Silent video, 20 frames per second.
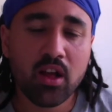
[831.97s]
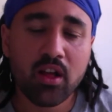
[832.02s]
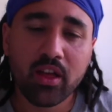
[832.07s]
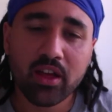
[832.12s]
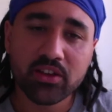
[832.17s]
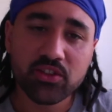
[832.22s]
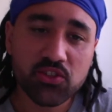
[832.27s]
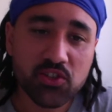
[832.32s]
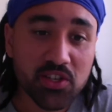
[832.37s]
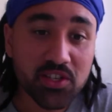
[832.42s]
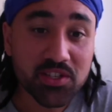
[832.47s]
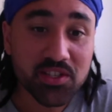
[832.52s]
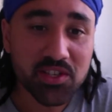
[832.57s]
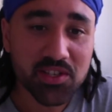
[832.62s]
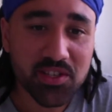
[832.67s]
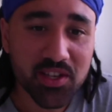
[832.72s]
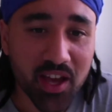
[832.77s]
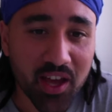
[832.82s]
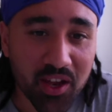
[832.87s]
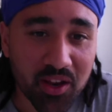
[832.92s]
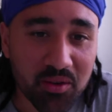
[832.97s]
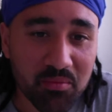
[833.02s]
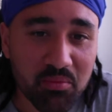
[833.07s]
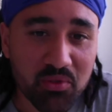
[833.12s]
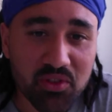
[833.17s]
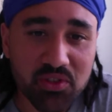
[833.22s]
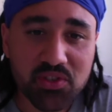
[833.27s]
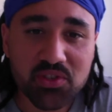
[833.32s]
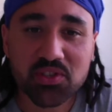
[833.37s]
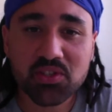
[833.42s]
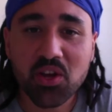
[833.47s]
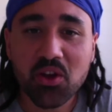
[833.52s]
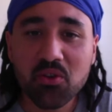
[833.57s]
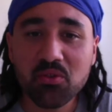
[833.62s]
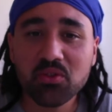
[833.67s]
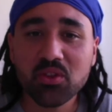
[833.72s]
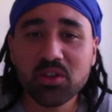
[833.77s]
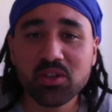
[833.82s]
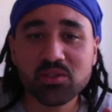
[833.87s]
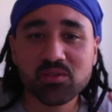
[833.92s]
And Jesus said, But the
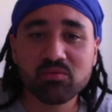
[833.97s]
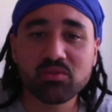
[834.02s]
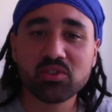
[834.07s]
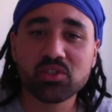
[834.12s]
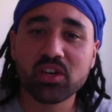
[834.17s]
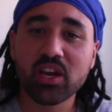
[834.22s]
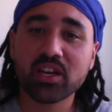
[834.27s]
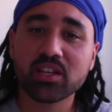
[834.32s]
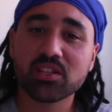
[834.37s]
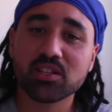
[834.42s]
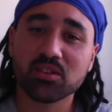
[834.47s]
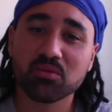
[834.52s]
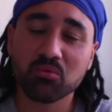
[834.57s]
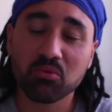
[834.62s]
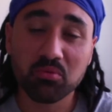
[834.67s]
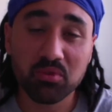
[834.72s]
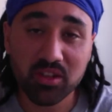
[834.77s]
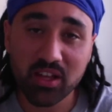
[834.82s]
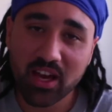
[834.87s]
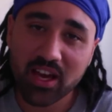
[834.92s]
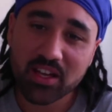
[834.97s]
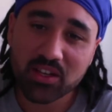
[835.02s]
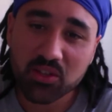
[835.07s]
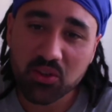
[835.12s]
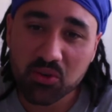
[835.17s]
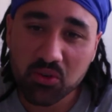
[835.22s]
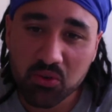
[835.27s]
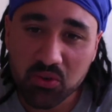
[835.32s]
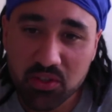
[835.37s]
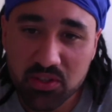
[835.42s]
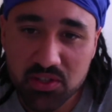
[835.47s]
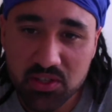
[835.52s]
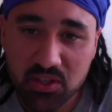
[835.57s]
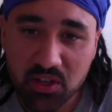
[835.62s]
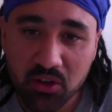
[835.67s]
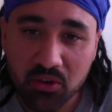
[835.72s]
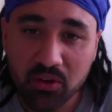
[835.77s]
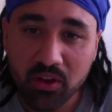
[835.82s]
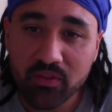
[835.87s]
stone that is rejected will be the head cornerstone.